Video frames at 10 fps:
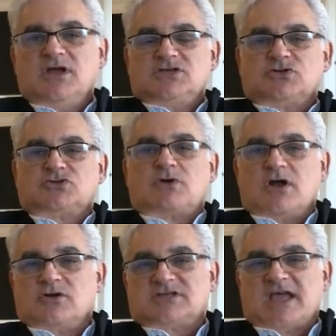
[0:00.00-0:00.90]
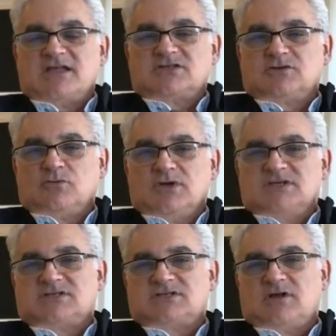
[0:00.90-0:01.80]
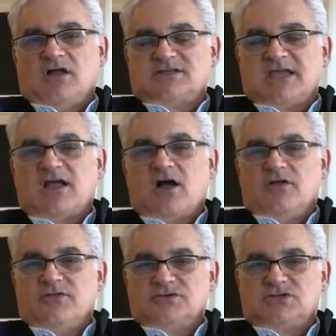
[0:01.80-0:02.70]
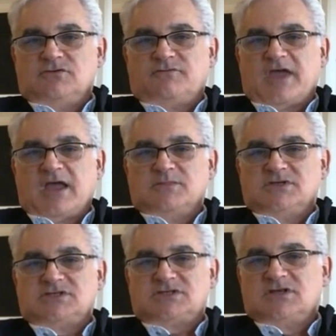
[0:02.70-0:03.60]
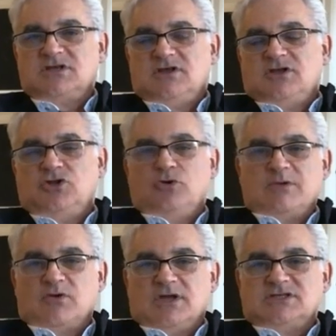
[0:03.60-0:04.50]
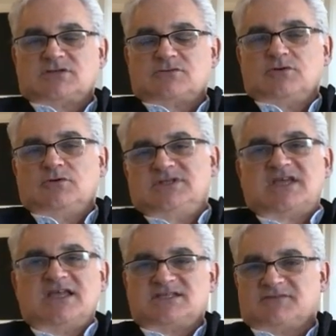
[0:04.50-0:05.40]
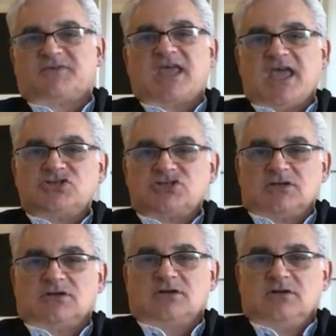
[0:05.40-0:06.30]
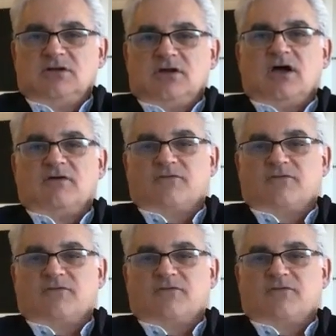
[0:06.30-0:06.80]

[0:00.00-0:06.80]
So Toronto's answer was, I'll take all those new families, new immigrants, through intensification of